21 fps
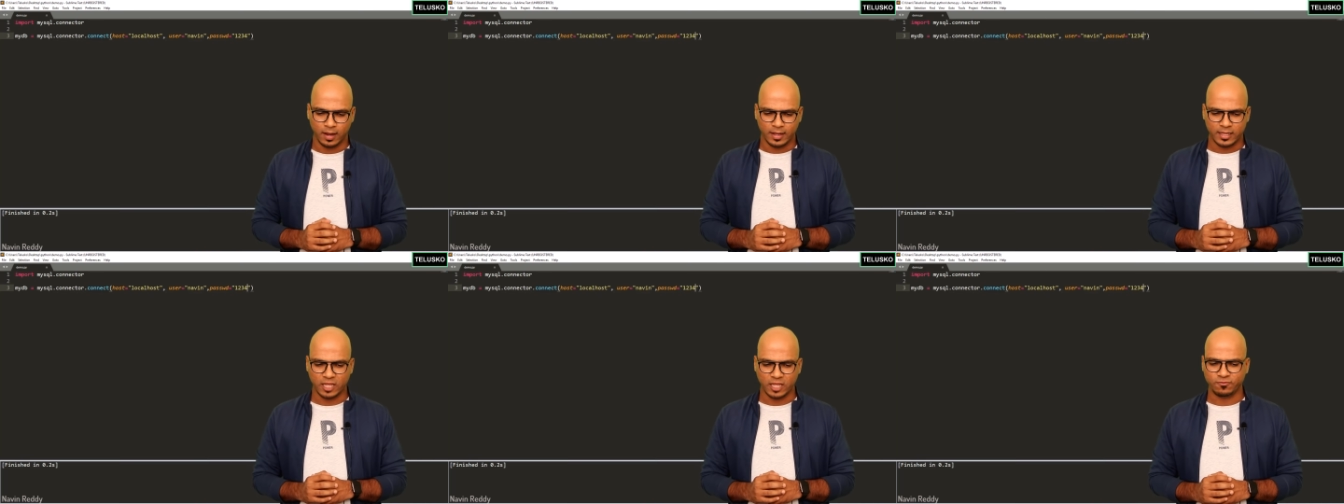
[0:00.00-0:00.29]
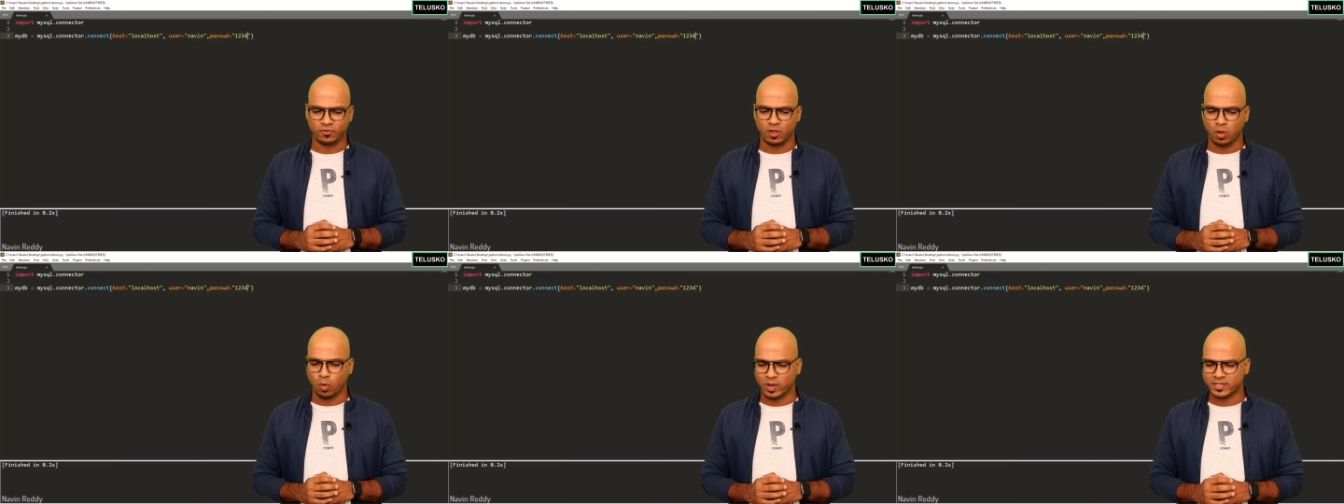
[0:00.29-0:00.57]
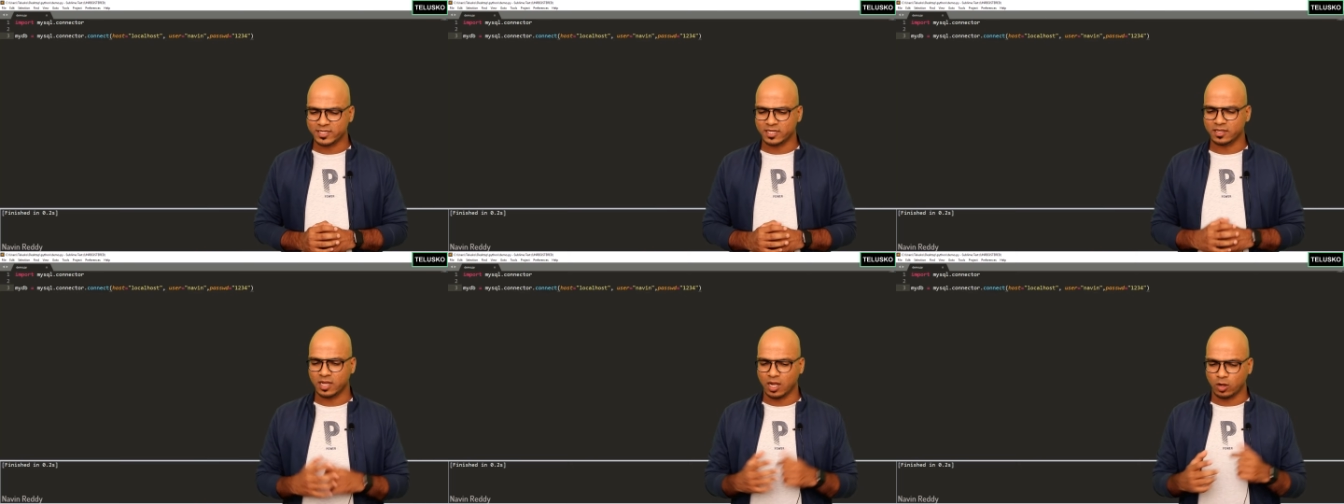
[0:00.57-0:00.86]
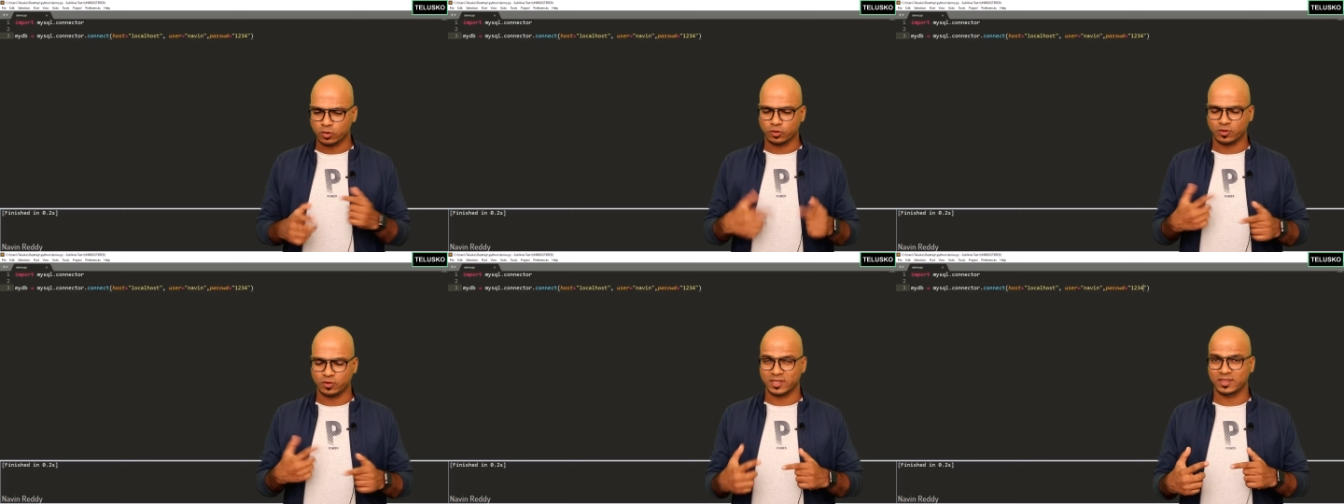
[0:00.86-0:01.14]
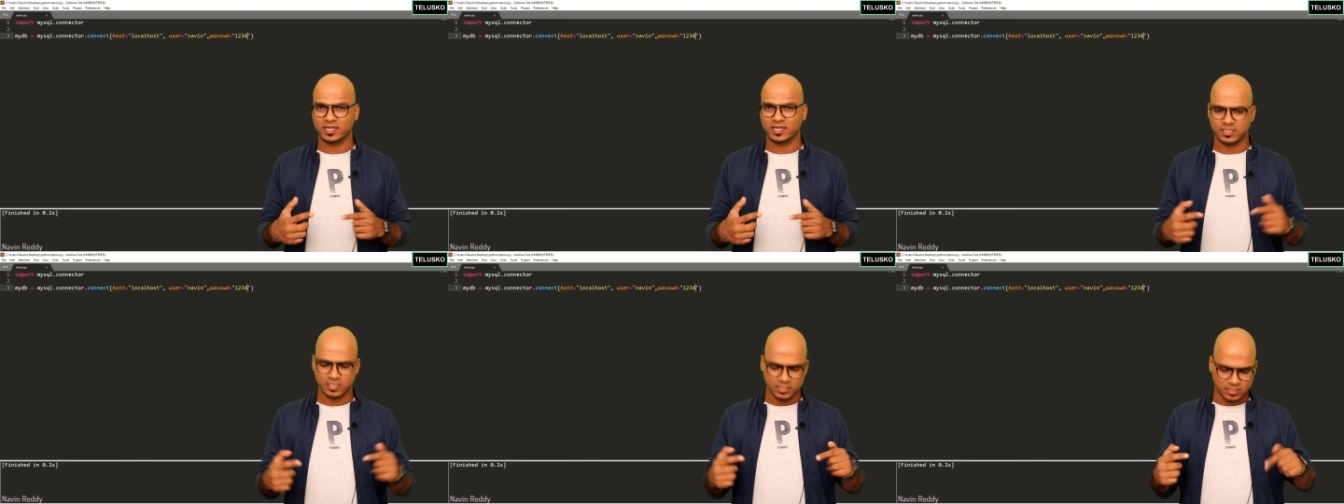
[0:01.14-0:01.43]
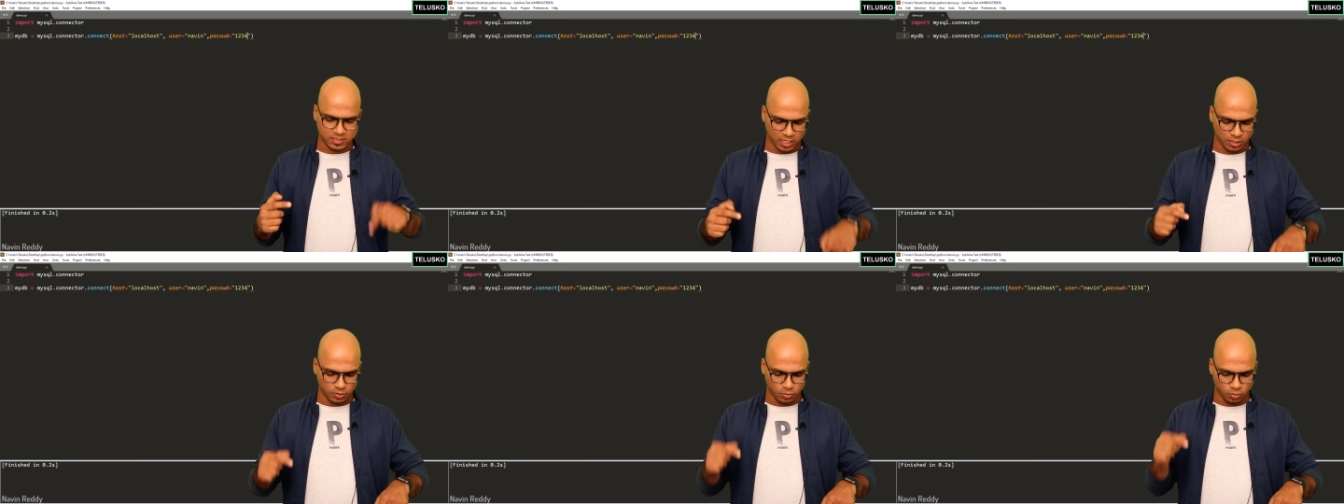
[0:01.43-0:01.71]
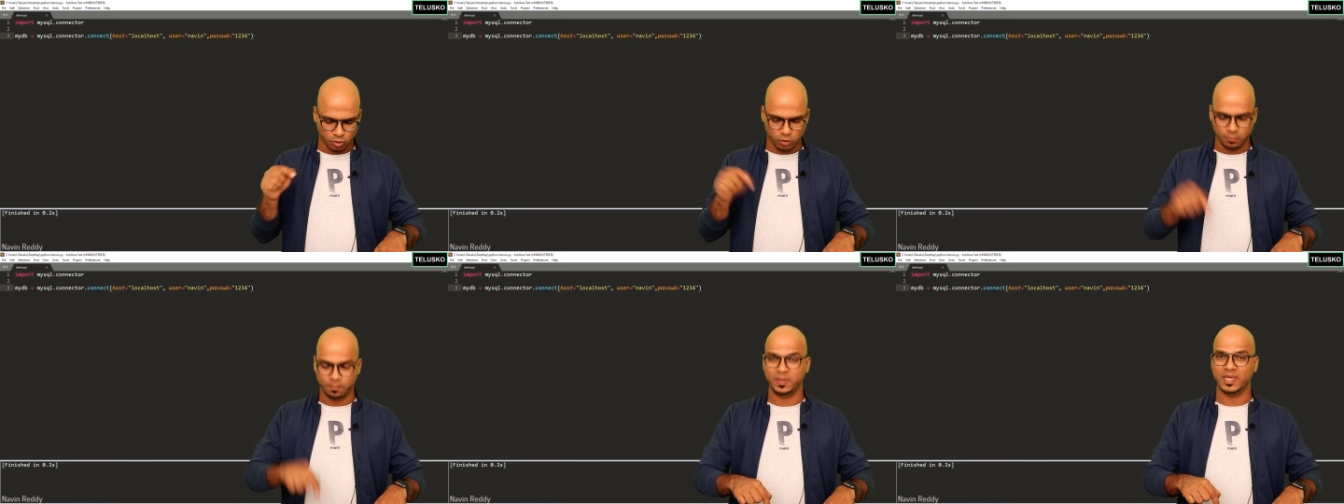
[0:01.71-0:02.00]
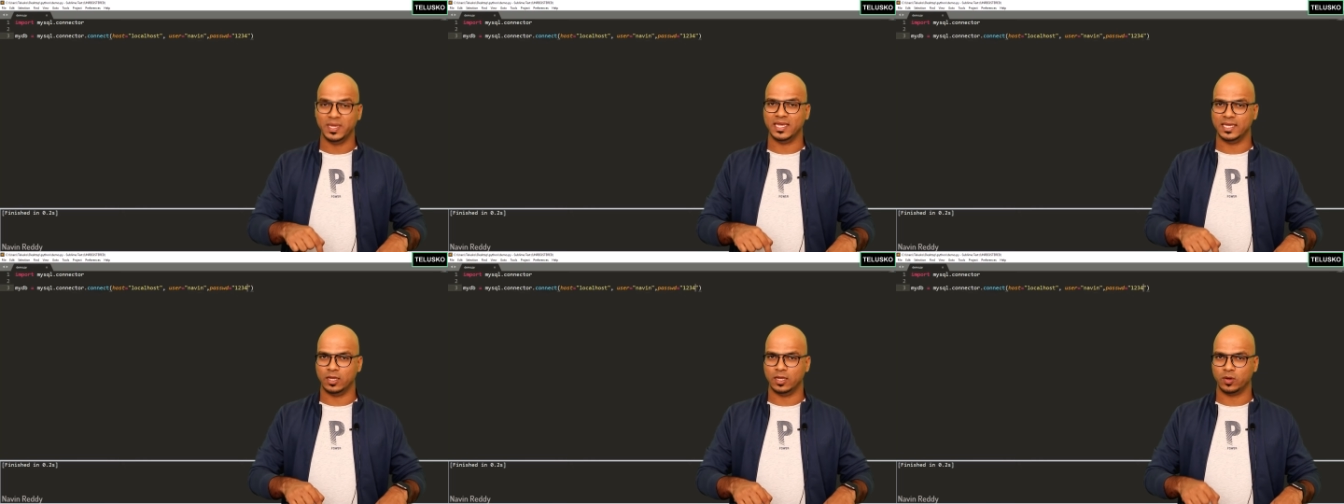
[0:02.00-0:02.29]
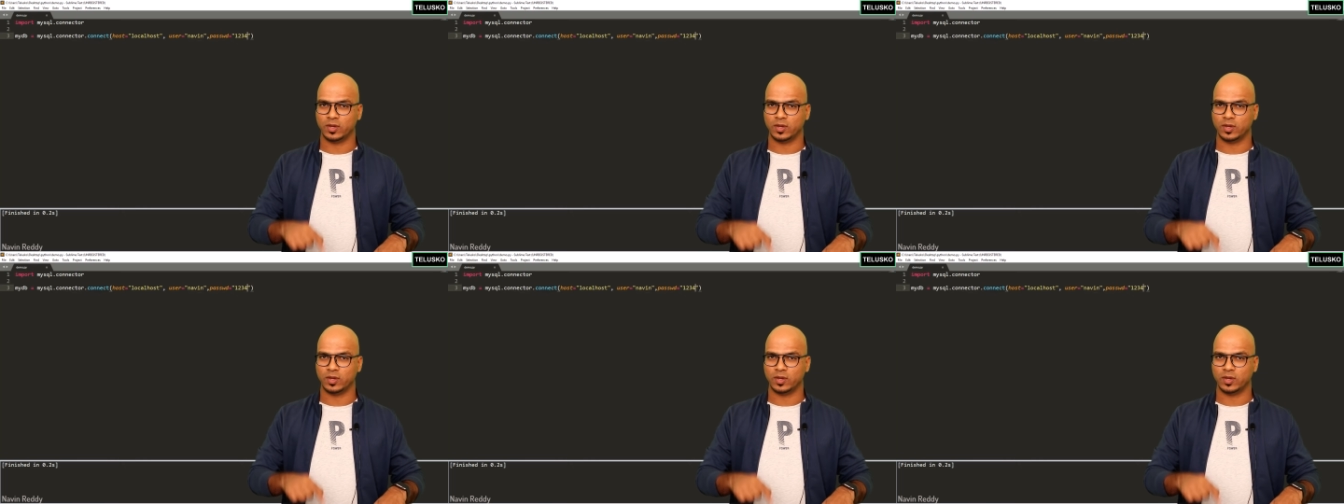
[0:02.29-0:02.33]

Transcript: Now, if you are wondering how to run this, it's Control B.